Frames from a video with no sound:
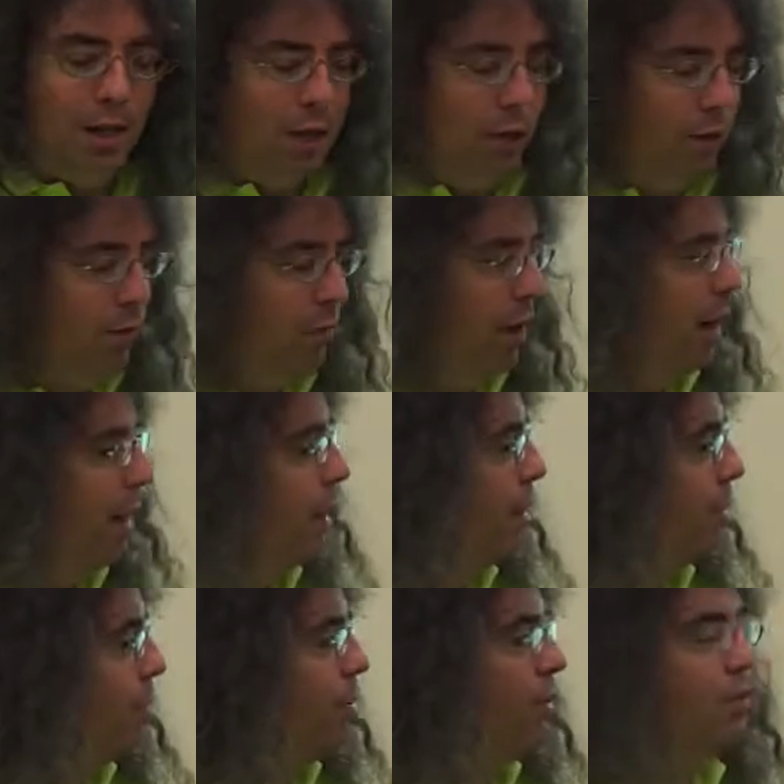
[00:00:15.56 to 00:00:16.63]
of
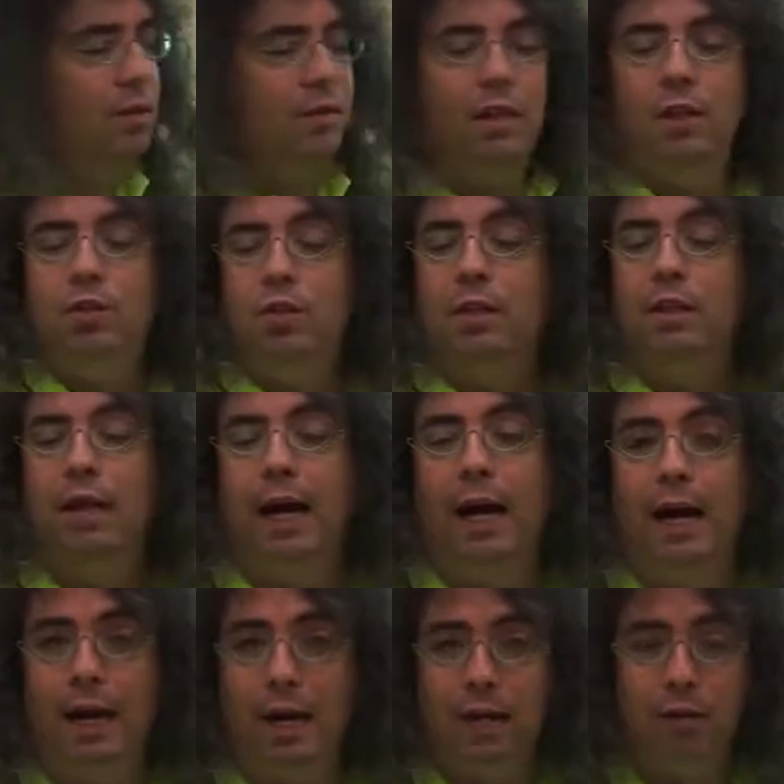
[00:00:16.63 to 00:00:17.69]
our presentation
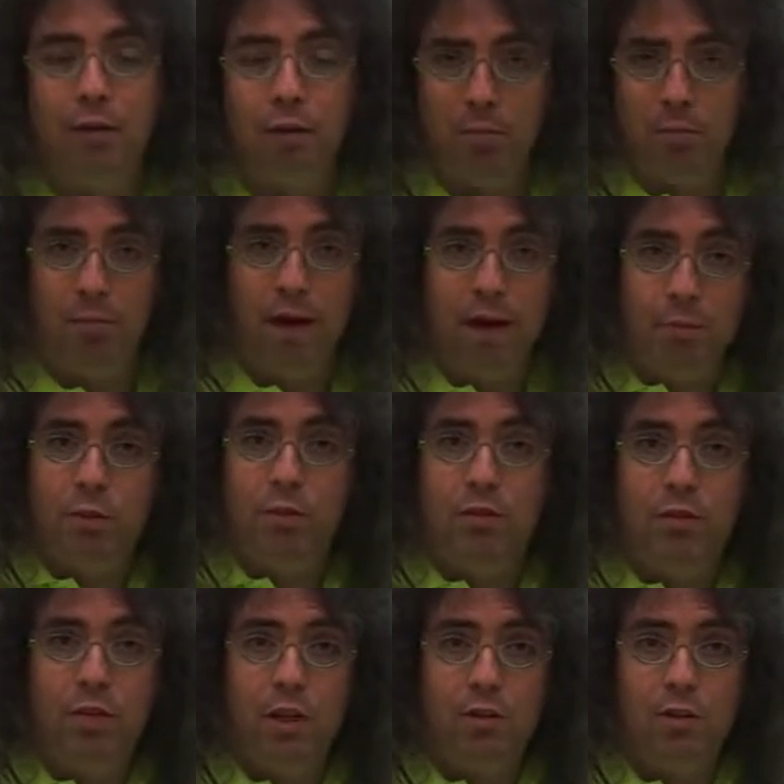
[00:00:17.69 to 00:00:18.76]
on, or my
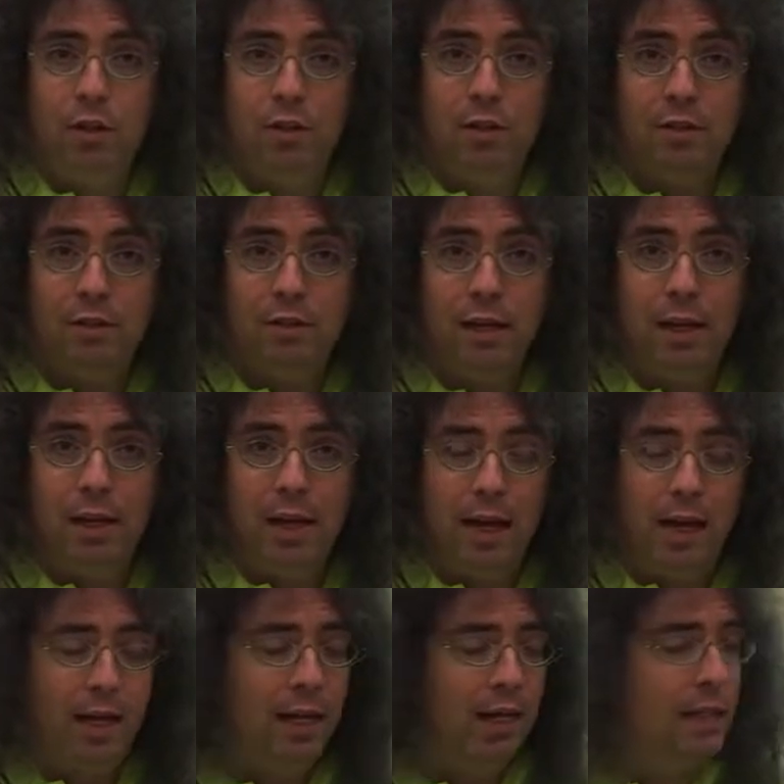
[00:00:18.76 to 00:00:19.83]
presentation I should say,
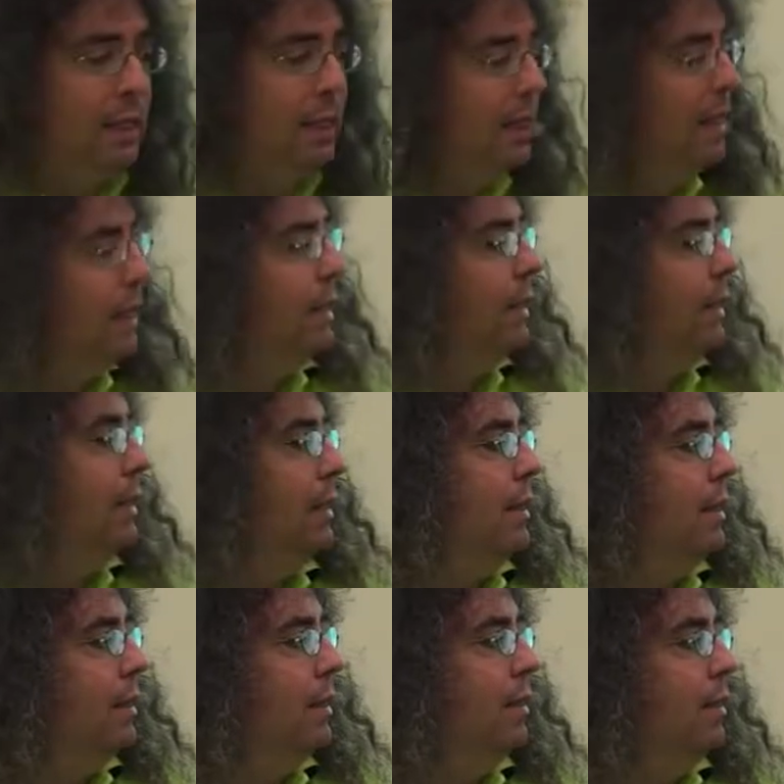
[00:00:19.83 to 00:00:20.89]
on
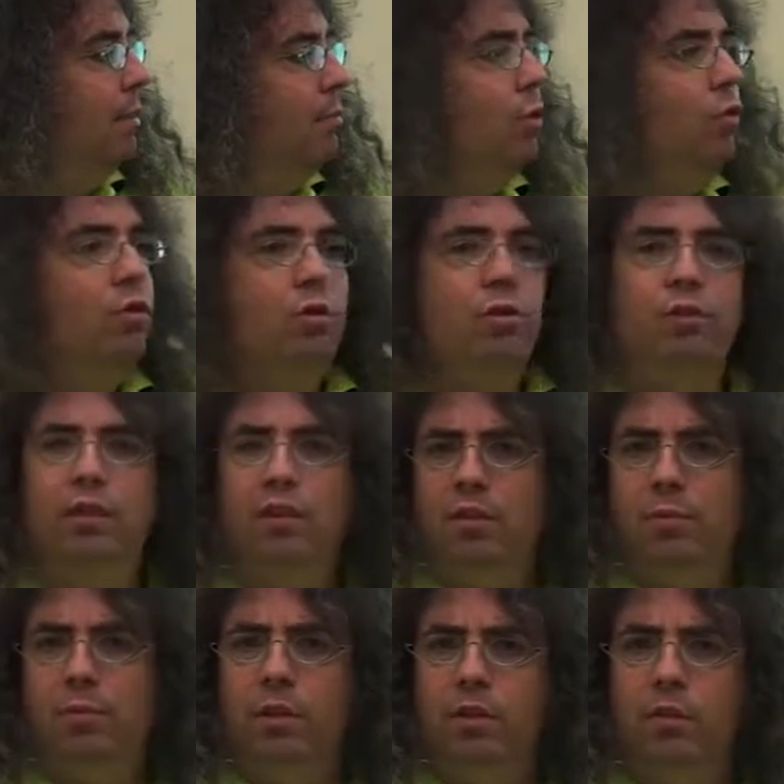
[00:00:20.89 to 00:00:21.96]
musical
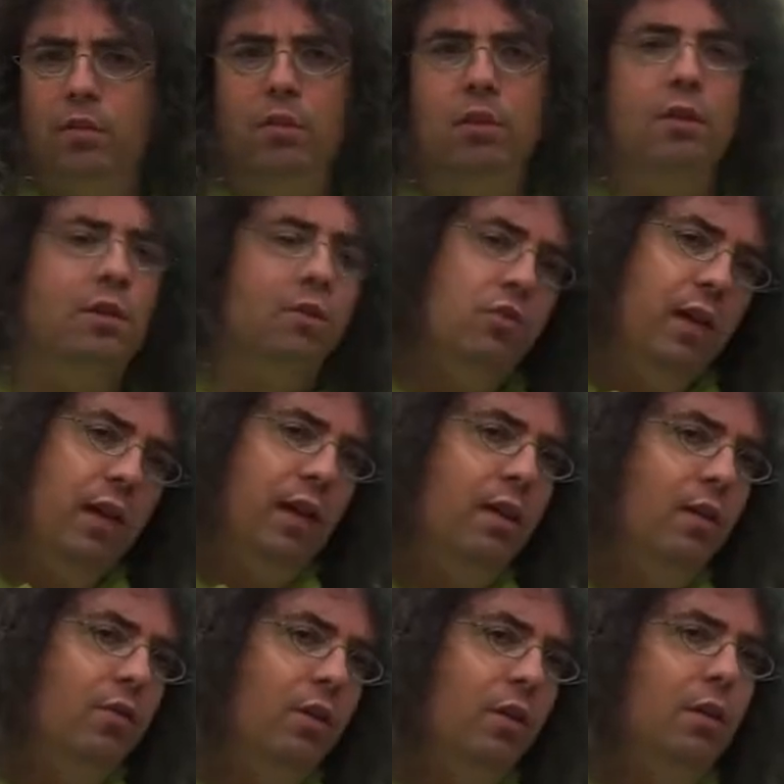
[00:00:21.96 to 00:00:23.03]
disciplines. Heard in
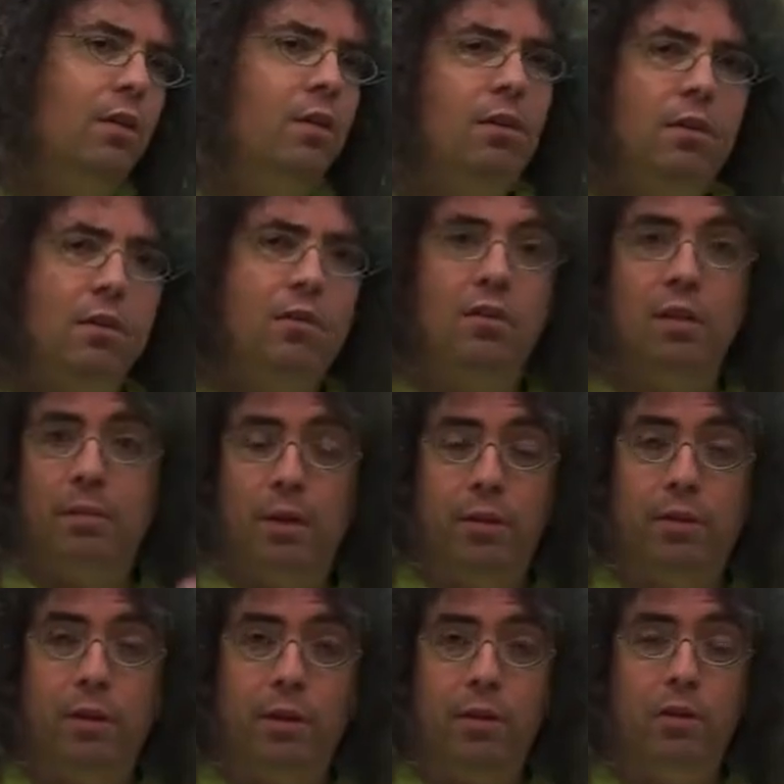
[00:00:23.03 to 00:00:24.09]
jazz, heard in some
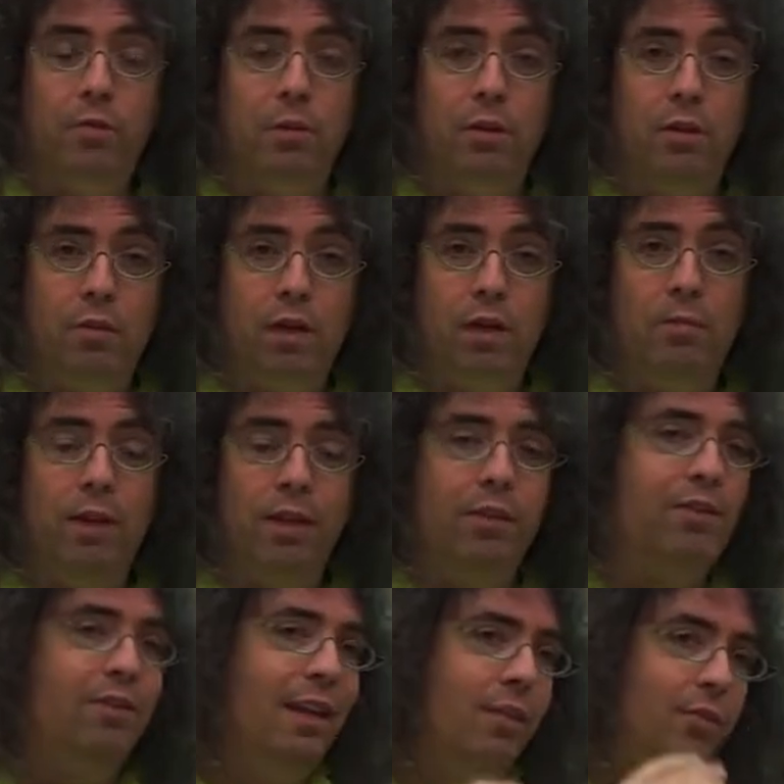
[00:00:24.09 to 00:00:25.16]
other areas. We're going to talk
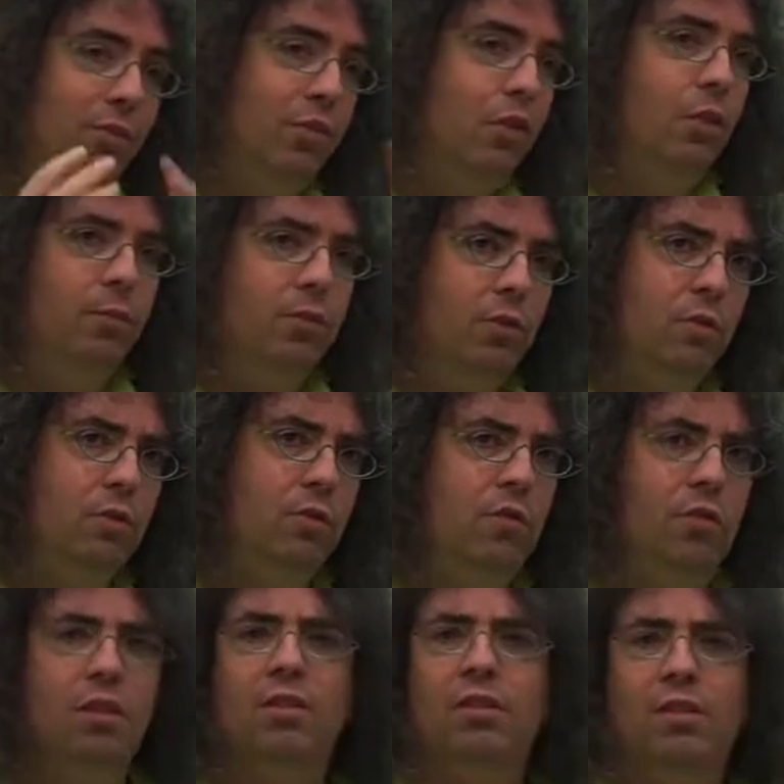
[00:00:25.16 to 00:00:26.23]
about sound
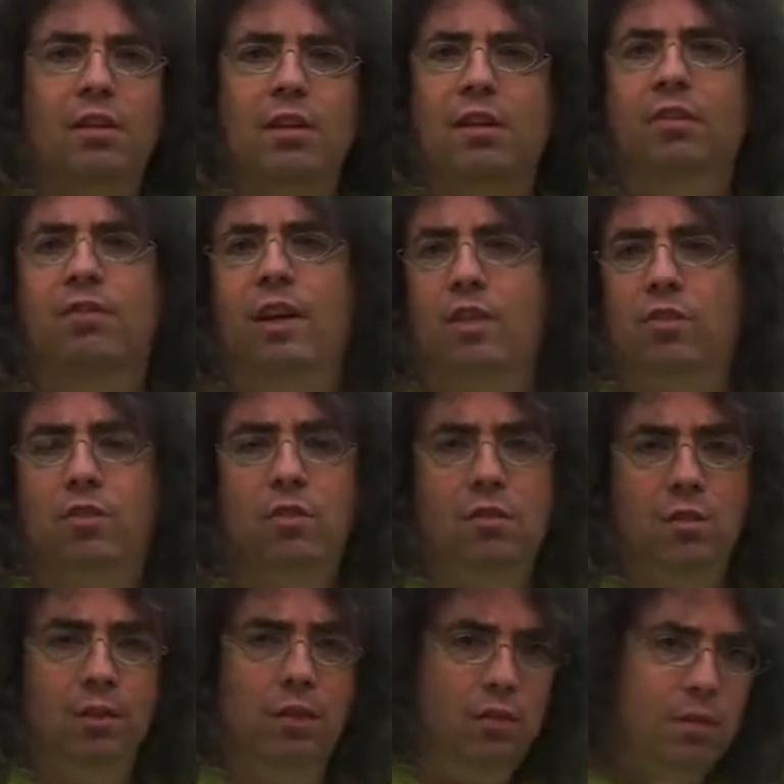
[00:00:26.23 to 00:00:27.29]
sculptures. These are
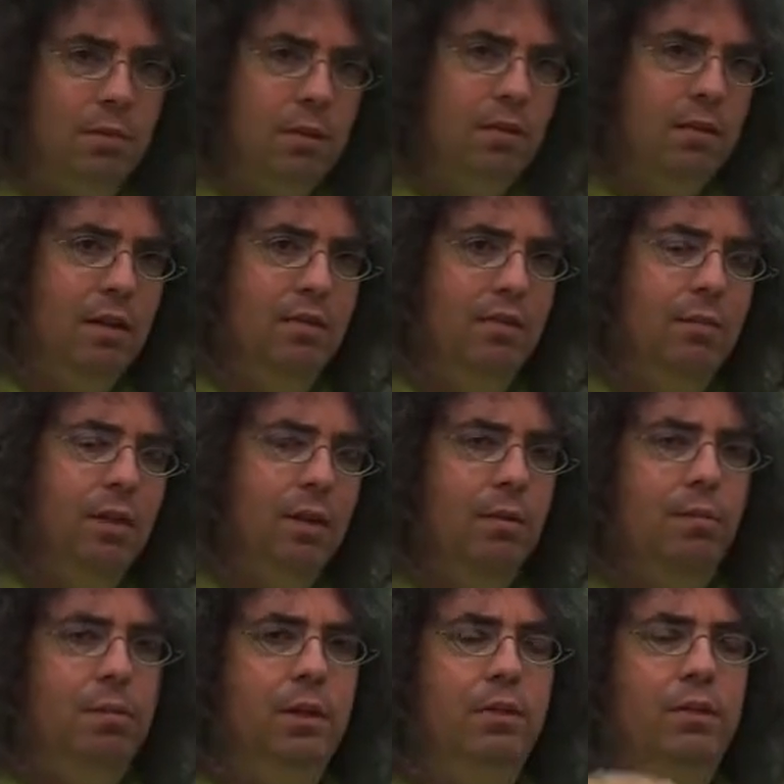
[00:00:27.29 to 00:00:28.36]
inventions of instruments that I've
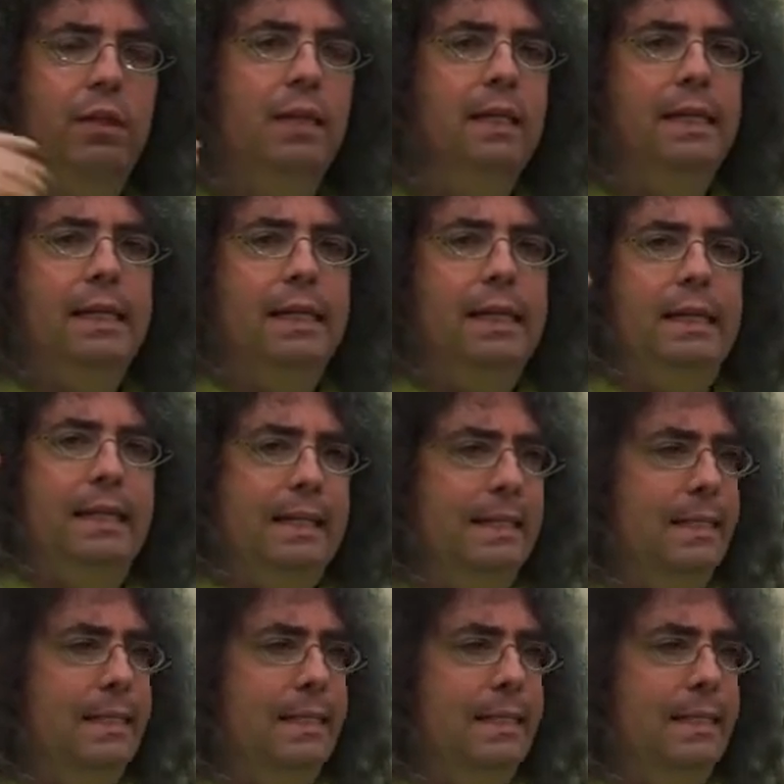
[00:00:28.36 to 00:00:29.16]
built. And